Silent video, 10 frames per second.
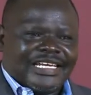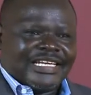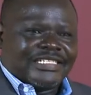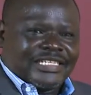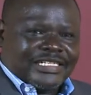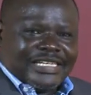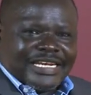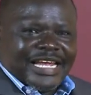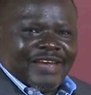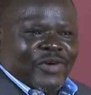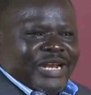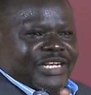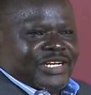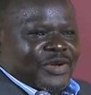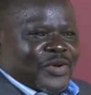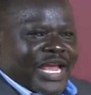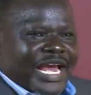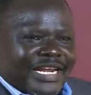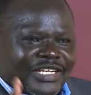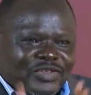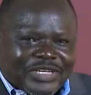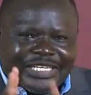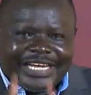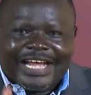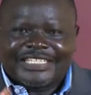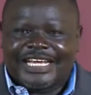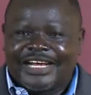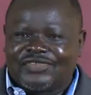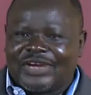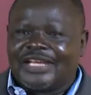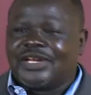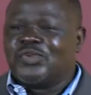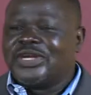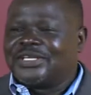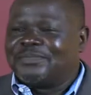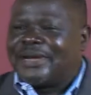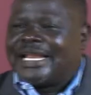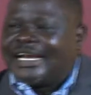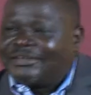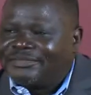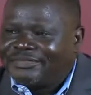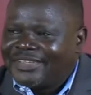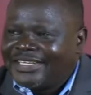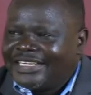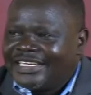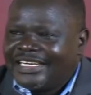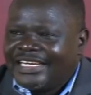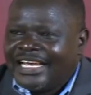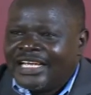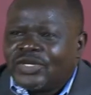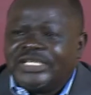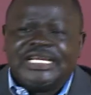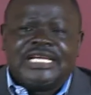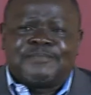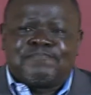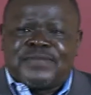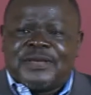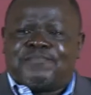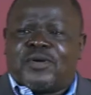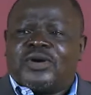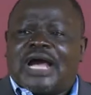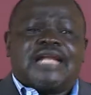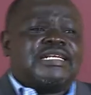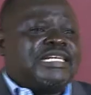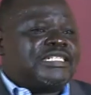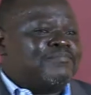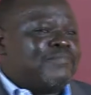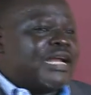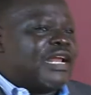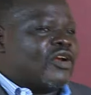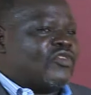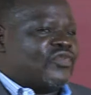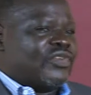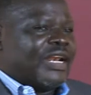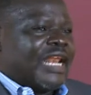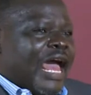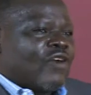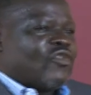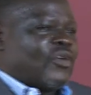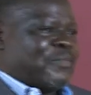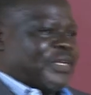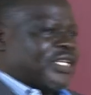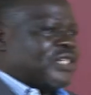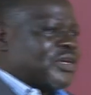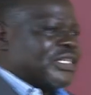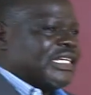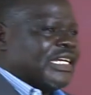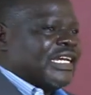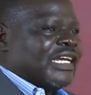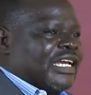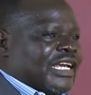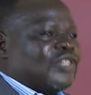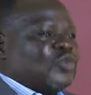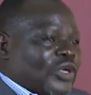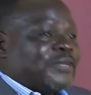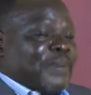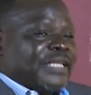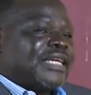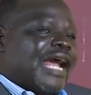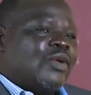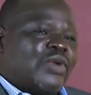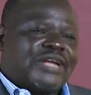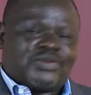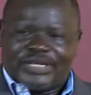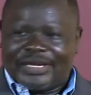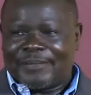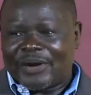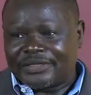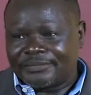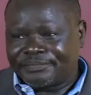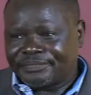Is it the devil that we are restricting ourselves and in which manner? So these people and this manner of lack of appreciation is what basically we are talking about.